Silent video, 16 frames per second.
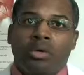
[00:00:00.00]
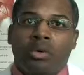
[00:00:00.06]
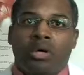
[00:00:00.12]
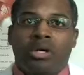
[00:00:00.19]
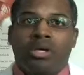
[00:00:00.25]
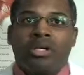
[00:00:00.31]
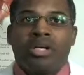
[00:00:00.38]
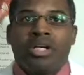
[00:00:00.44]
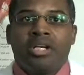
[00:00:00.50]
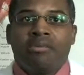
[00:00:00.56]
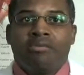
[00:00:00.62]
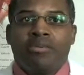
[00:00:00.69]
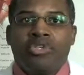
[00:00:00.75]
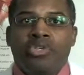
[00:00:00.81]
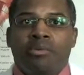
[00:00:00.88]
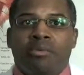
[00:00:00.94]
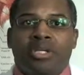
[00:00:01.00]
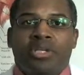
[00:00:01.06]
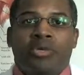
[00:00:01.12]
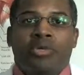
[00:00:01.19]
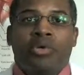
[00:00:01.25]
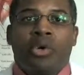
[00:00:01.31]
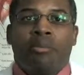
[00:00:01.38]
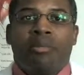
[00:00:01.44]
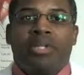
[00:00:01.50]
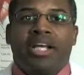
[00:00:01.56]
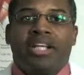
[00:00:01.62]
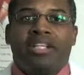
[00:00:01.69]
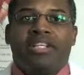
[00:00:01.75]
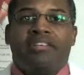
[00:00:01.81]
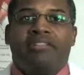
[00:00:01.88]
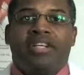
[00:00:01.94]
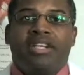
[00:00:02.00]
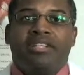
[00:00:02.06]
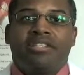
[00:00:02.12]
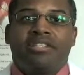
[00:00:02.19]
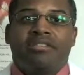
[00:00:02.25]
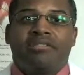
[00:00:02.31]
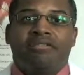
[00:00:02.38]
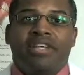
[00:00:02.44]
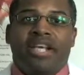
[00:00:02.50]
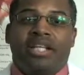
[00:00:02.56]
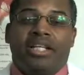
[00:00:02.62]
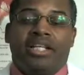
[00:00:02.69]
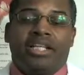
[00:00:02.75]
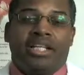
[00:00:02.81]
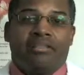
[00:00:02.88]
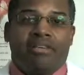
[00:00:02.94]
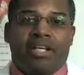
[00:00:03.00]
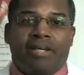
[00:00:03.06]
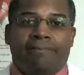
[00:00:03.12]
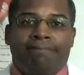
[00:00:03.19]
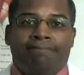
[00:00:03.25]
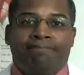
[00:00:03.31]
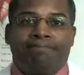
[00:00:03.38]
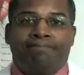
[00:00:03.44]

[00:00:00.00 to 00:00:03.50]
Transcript: or resuming their normal activities of daily living.